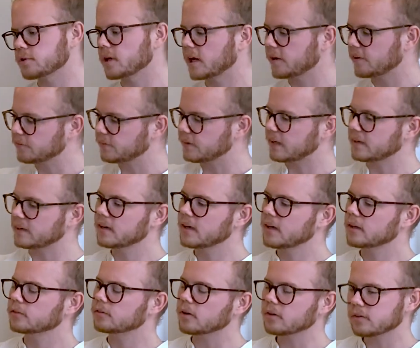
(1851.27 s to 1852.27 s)
have that
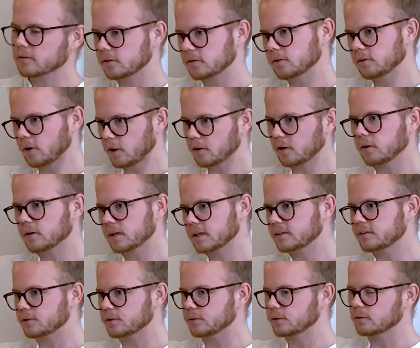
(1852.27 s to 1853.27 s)
doesn't, not only
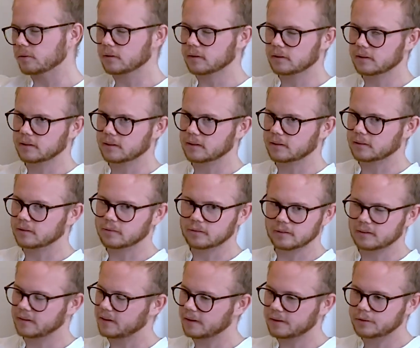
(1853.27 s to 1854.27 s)
to
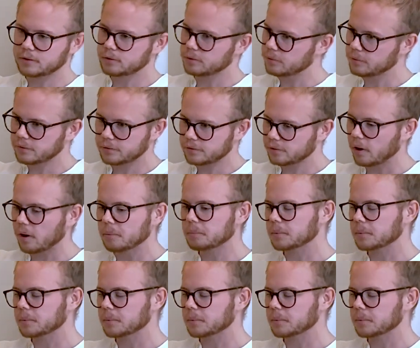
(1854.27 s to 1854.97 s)
get to the top,